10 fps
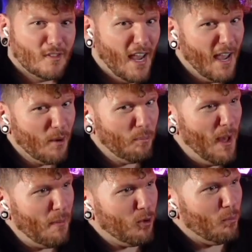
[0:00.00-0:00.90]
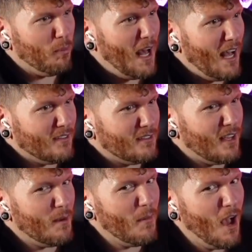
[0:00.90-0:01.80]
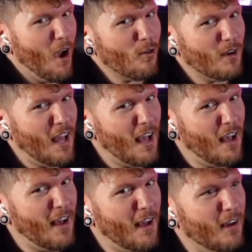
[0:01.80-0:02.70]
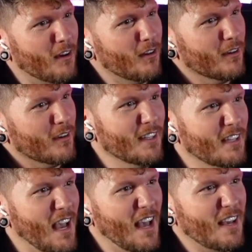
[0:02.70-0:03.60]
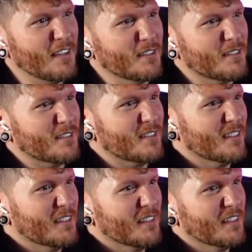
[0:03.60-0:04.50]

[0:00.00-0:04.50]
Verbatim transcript: Damn, Pepper Potts, come on now! Yes!